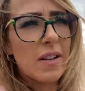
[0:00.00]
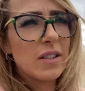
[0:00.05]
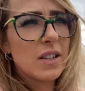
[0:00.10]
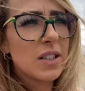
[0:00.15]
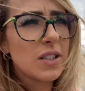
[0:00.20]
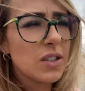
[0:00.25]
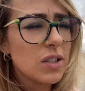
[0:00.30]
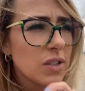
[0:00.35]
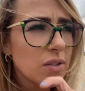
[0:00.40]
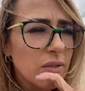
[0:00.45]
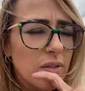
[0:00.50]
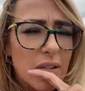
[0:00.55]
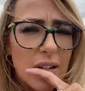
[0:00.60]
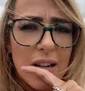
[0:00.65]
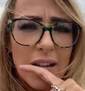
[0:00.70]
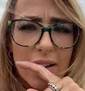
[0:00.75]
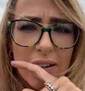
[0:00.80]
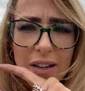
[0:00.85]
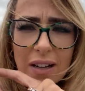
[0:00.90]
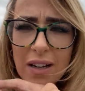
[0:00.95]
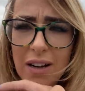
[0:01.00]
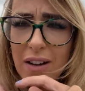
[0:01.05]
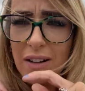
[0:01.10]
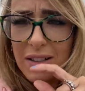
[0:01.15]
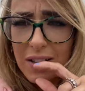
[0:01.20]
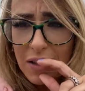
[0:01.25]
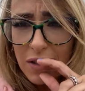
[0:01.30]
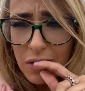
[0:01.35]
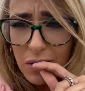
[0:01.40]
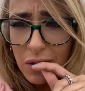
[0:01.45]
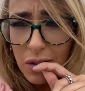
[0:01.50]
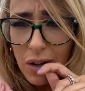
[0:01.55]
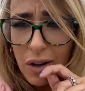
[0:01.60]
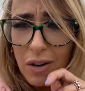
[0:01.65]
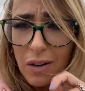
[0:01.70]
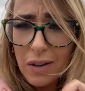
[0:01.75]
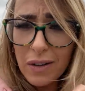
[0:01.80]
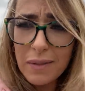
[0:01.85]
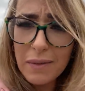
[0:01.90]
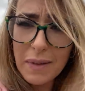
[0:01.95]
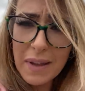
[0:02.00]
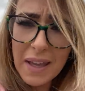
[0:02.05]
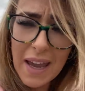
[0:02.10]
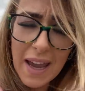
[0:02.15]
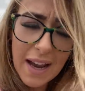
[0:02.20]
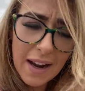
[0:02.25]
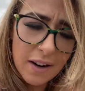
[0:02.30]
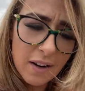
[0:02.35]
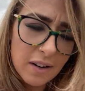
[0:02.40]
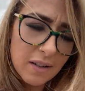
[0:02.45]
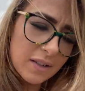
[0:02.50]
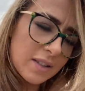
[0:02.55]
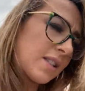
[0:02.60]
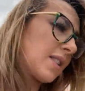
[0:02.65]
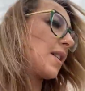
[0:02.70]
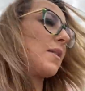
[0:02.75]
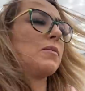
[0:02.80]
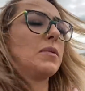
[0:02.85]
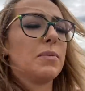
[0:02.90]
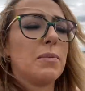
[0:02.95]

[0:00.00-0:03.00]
It's just really nice. Oh god, my hair is